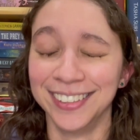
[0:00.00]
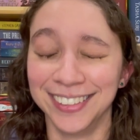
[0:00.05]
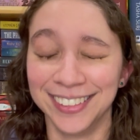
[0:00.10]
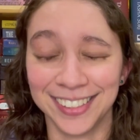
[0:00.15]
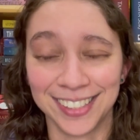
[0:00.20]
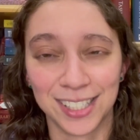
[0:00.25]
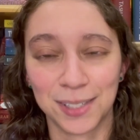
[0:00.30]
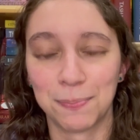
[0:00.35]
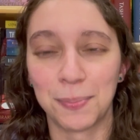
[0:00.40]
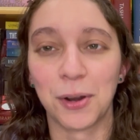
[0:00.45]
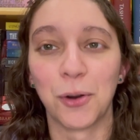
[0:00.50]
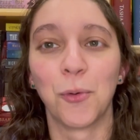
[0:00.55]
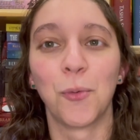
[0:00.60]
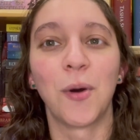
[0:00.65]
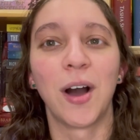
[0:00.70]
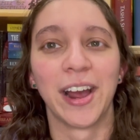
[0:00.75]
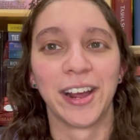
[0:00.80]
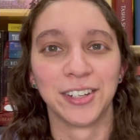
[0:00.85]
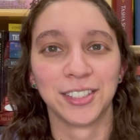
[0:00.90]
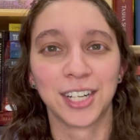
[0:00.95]
It's been a
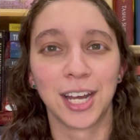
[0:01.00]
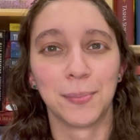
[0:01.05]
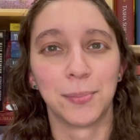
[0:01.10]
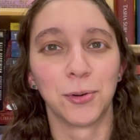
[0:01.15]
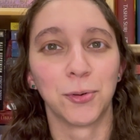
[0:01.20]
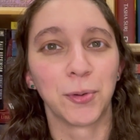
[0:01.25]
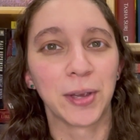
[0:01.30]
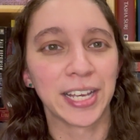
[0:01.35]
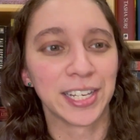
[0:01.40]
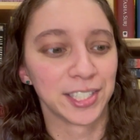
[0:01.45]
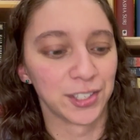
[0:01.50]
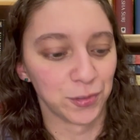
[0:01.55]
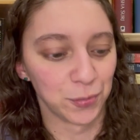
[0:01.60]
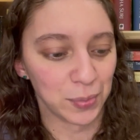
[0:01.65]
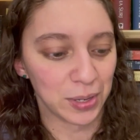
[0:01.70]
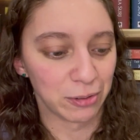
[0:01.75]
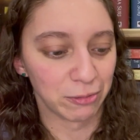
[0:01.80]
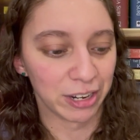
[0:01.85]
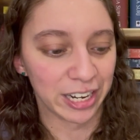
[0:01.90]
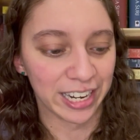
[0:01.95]
wild couple weeks of
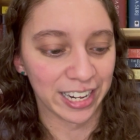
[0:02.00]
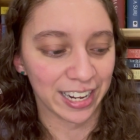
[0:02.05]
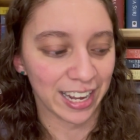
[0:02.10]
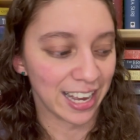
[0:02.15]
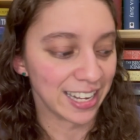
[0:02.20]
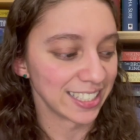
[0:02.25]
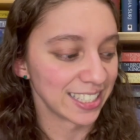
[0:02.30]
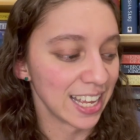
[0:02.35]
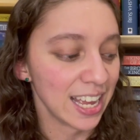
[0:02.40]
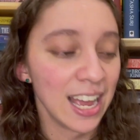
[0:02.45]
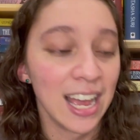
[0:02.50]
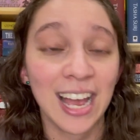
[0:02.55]
me reading, guys.